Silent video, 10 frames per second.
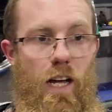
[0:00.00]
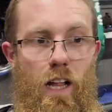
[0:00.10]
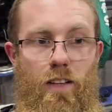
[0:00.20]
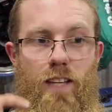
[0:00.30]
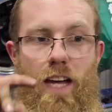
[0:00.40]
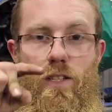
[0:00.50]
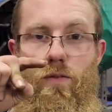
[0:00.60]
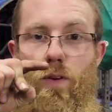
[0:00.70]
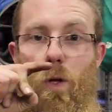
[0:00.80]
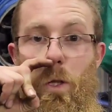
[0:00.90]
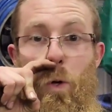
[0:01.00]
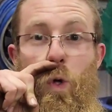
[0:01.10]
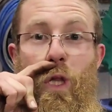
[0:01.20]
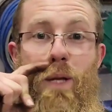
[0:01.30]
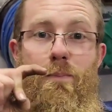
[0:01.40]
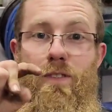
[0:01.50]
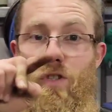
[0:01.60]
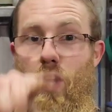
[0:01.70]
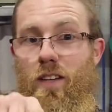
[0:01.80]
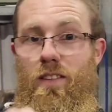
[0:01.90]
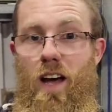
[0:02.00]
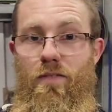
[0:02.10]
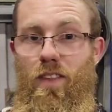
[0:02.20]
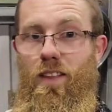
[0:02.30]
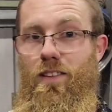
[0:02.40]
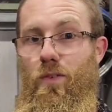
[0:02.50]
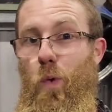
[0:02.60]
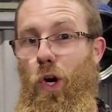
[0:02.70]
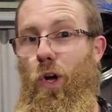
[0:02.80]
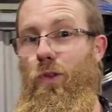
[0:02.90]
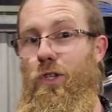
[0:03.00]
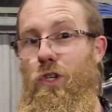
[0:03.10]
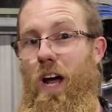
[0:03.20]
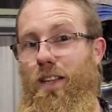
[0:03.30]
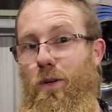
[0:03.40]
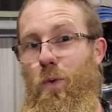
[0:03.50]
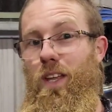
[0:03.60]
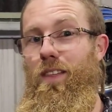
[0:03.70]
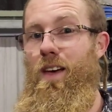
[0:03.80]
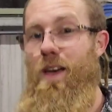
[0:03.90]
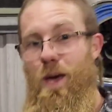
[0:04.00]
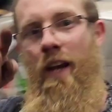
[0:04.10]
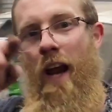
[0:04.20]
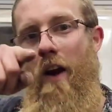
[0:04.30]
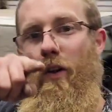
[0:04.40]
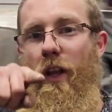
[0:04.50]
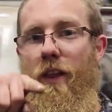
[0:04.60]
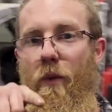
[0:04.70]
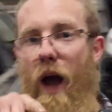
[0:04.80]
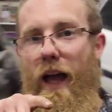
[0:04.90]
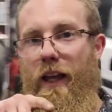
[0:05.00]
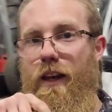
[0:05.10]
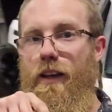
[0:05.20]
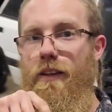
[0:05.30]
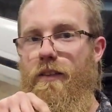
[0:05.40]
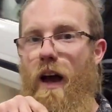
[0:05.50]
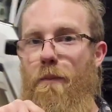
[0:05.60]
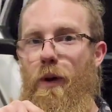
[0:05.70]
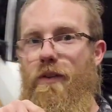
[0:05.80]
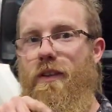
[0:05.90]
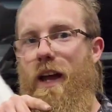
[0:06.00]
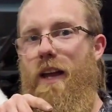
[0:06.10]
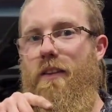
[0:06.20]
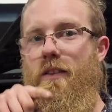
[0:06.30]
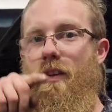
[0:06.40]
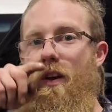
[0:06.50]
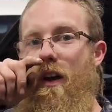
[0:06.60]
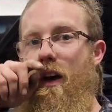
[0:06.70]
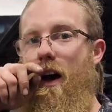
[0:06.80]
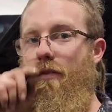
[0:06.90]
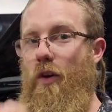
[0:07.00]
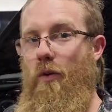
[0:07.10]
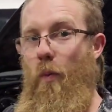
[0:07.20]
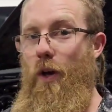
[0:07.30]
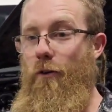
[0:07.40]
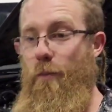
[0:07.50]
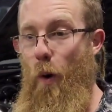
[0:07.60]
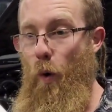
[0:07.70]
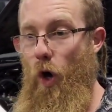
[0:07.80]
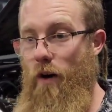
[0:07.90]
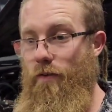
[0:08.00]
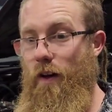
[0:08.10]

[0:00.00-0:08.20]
I'll attach a few little clips just after this of what I got distracted with. Currently the wagon is up on stands. I've got the wheels pulled off.